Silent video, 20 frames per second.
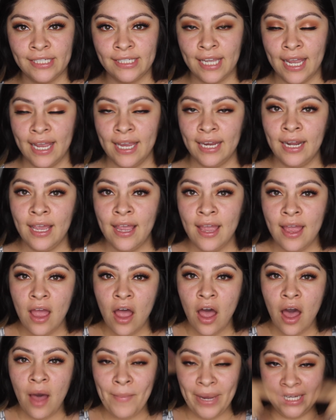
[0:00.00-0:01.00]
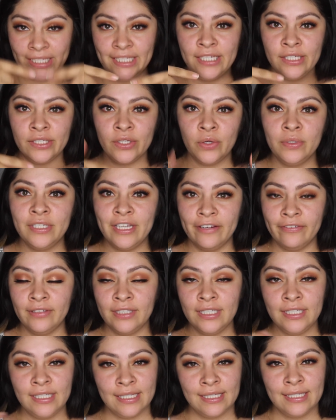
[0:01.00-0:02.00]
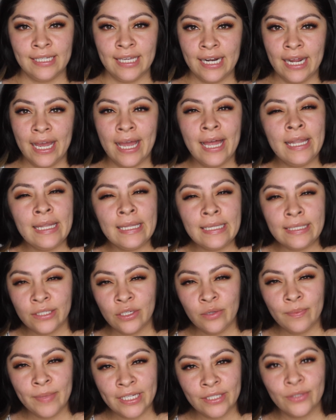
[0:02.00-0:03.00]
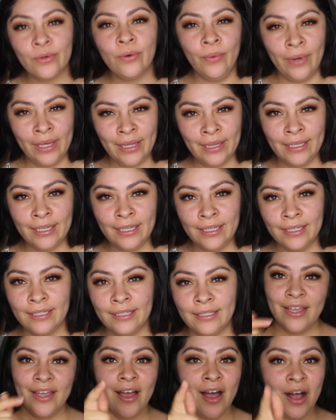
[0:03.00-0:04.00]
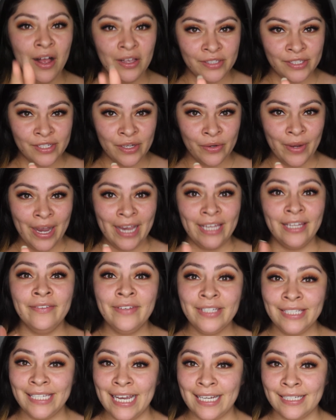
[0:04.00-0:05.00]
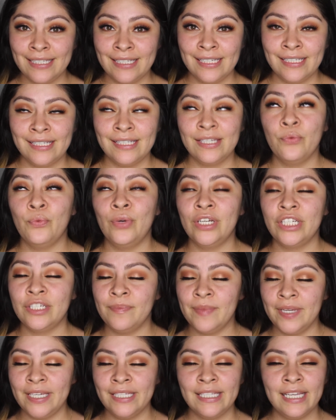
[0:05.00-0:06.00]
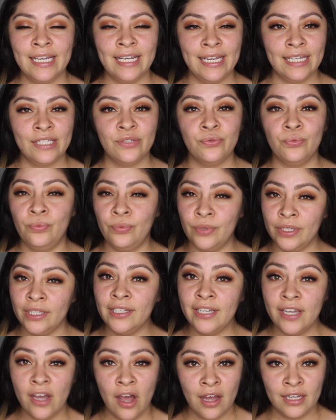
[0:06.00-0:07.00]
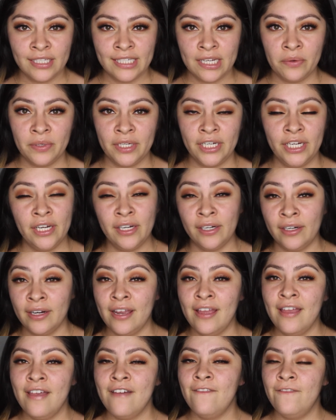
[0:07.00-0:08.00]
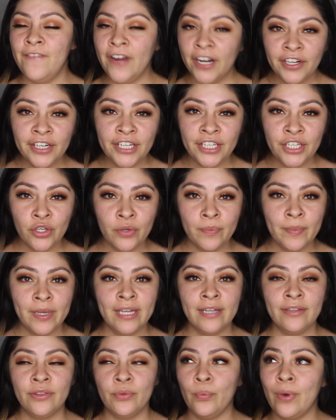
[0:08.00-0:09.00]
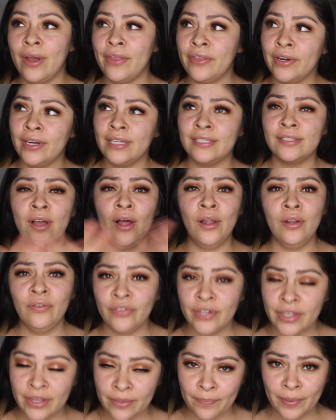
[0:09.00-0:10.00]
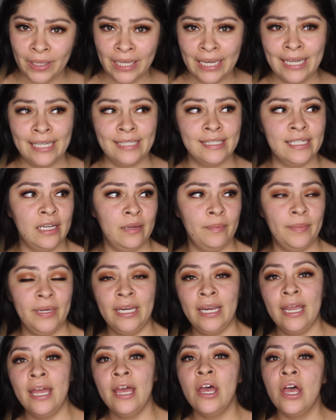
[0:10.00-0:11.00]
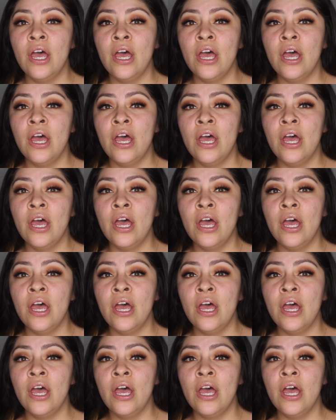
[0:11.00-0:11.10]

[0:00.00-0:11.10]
side. My T-zone definitely does get a little bit oily. Also, I live in Texas, which means it gets really hot down here, very humid. The weather is all over the place. It could be